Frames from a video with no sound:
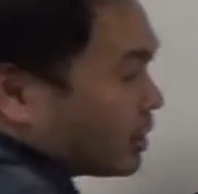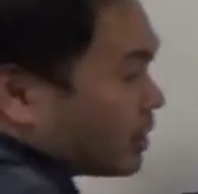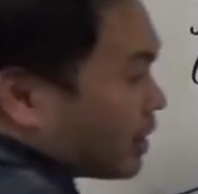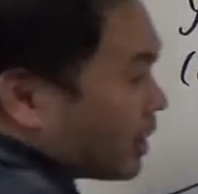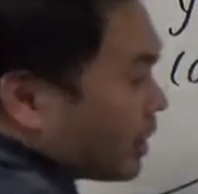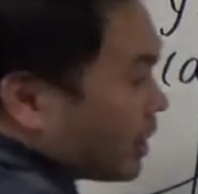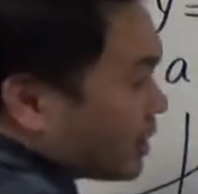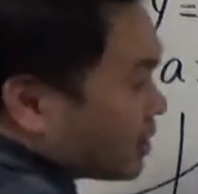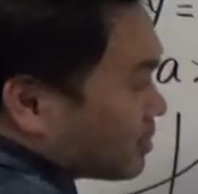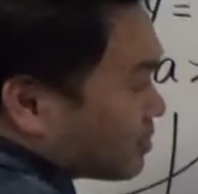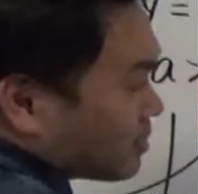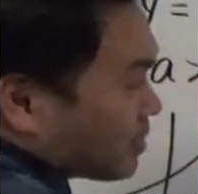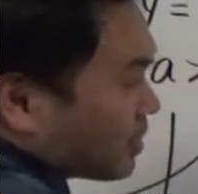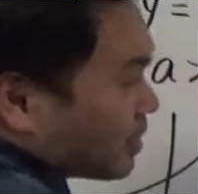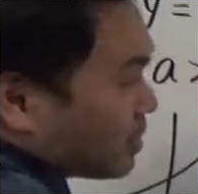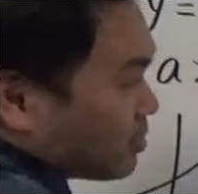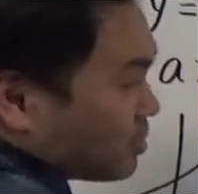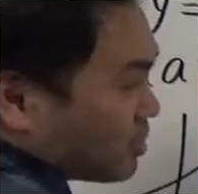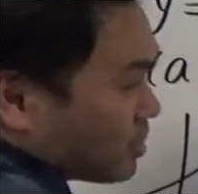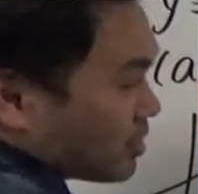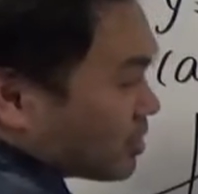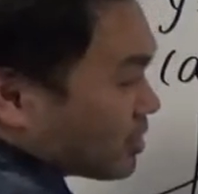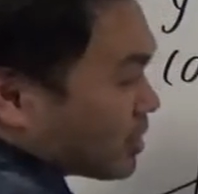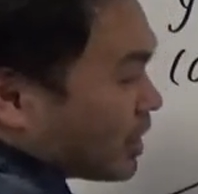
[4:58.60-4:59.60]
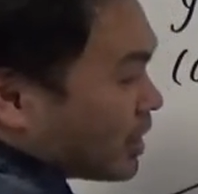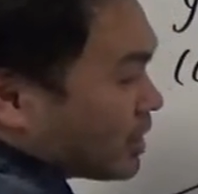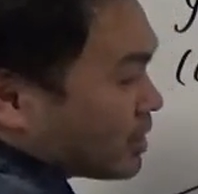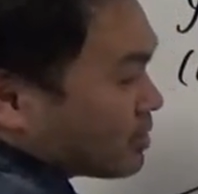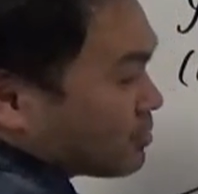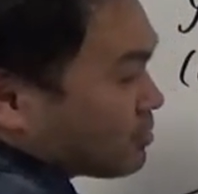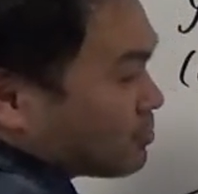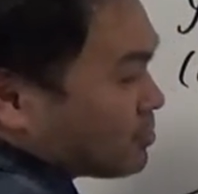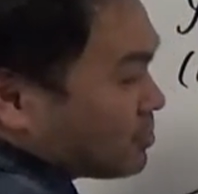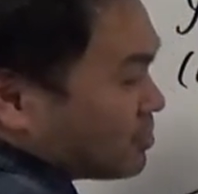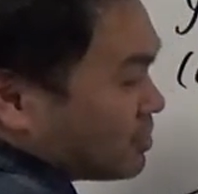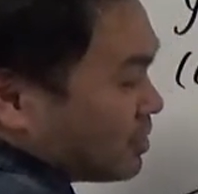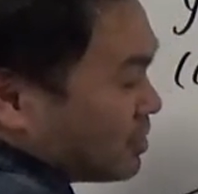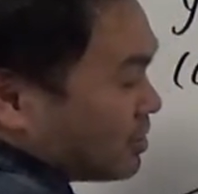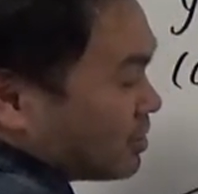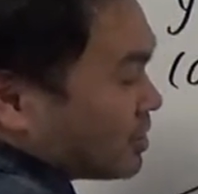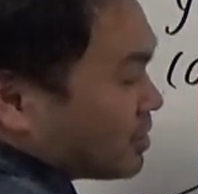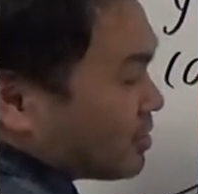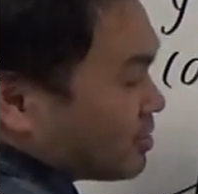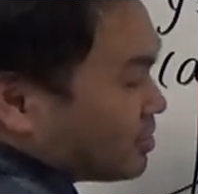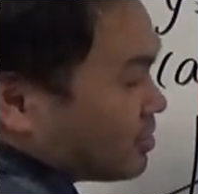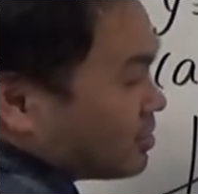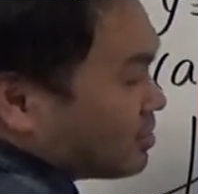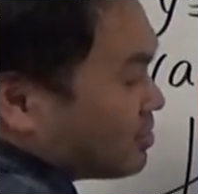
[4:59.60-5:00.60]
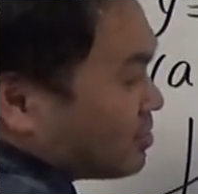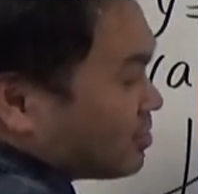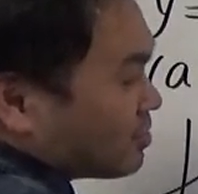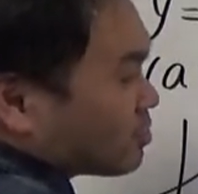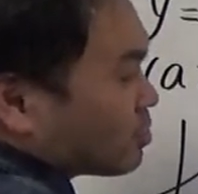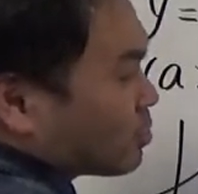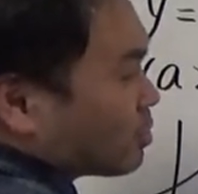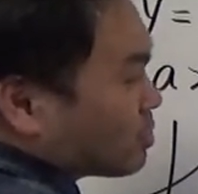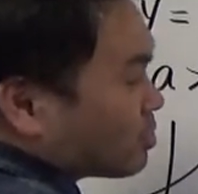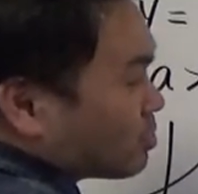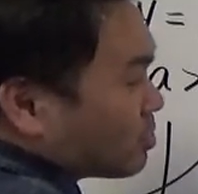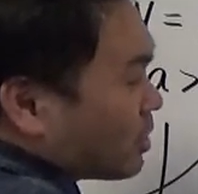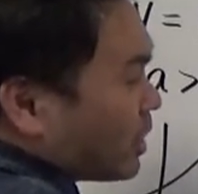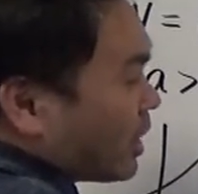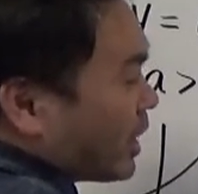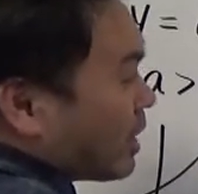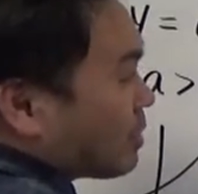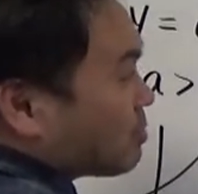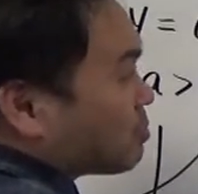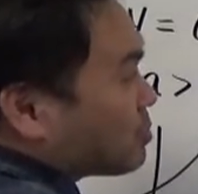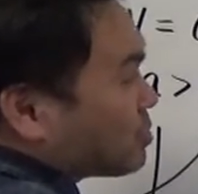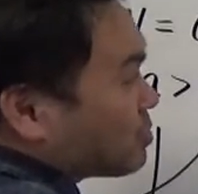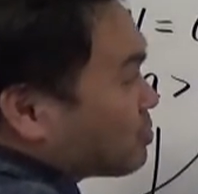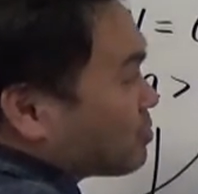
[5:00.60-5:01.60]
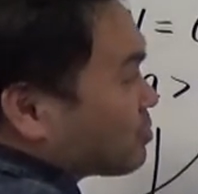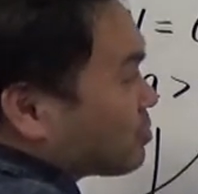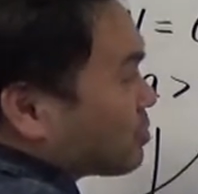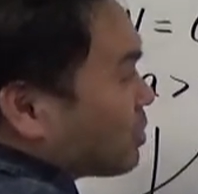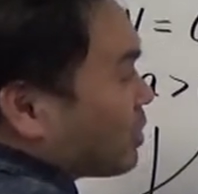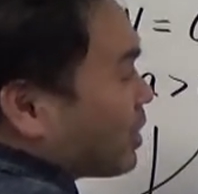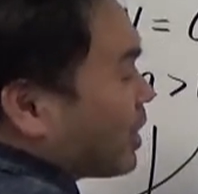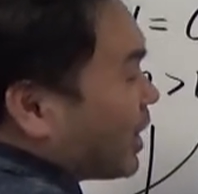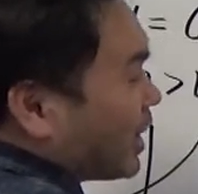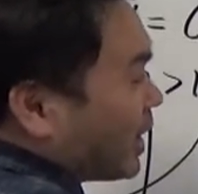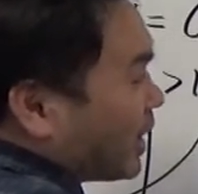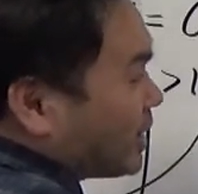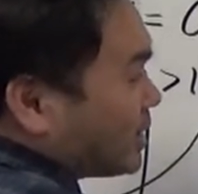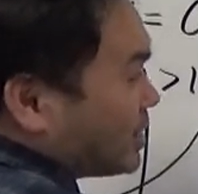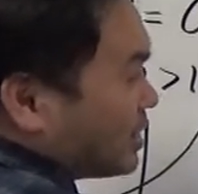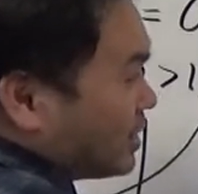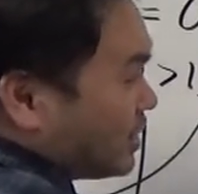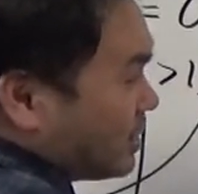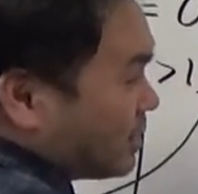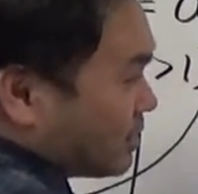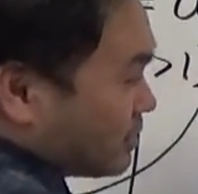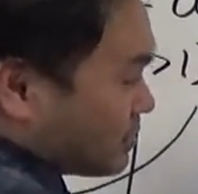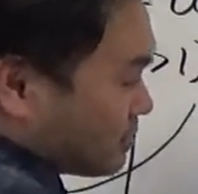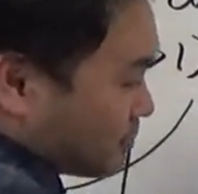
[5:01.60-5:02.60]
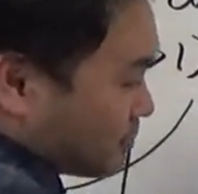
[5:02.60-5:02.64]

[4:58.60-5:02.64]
And you can kind of see that this is going to happen for any